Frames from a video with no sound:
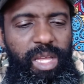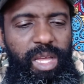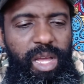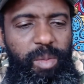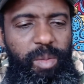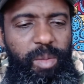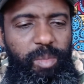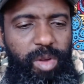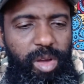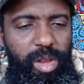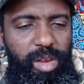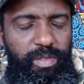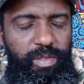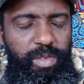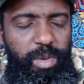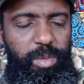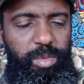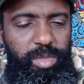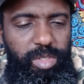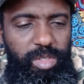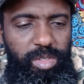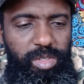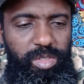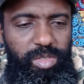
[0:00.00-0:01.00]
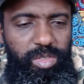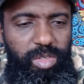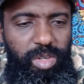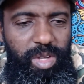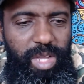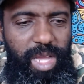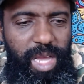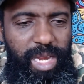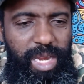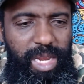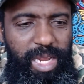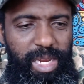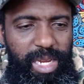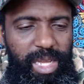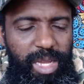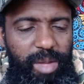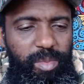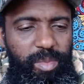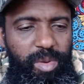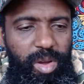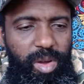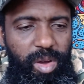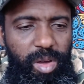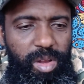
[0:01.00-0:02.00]
I'm calling from Toronto, Canada.
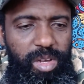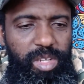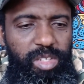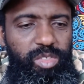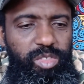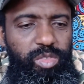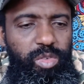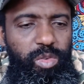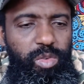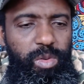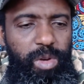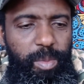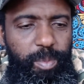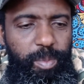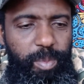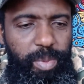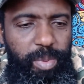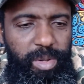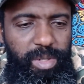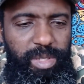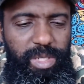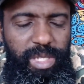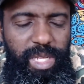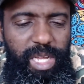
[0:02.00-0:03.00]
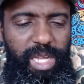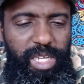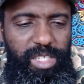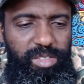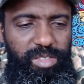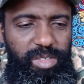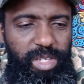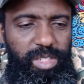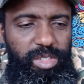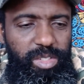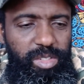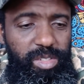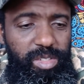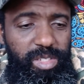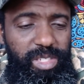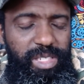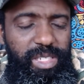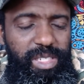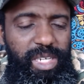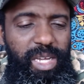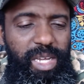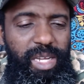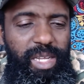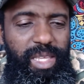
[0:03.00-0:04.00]
I'm calling to report the
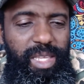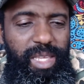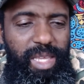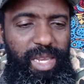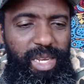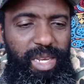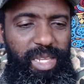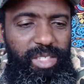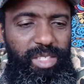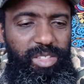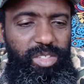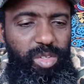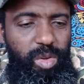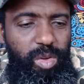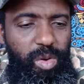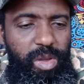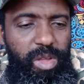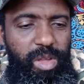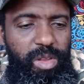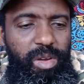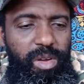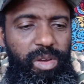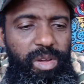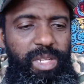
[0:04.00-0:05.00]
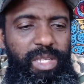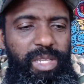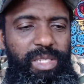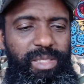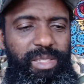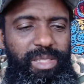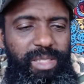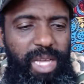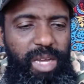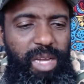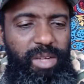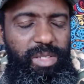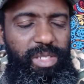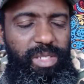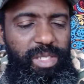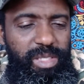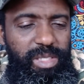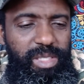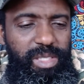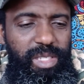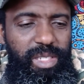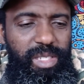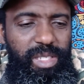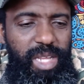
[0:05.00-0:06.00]
extrajudicial killings going on in
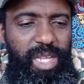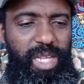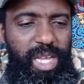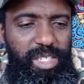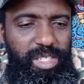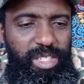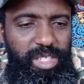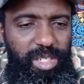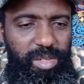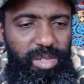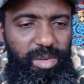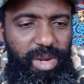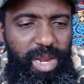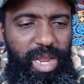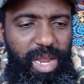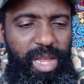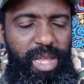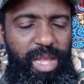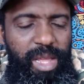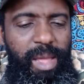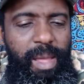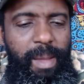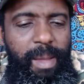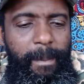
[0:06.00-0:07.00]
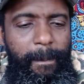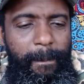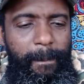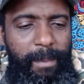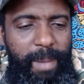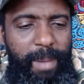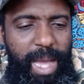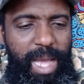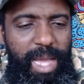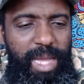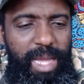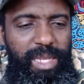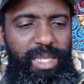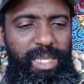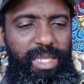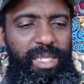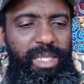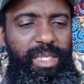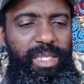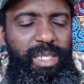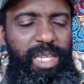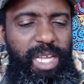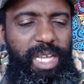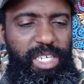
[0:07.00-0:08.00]
southeastern Nigeria by
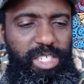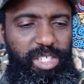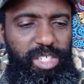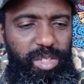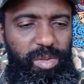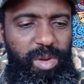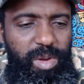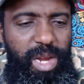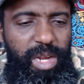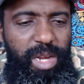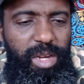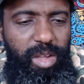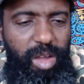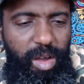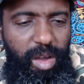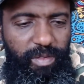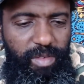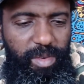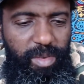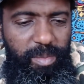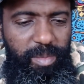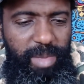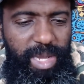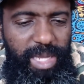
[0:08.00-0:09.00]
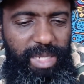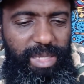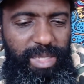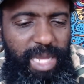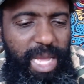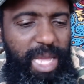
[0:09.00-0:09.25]
the Nigerian government.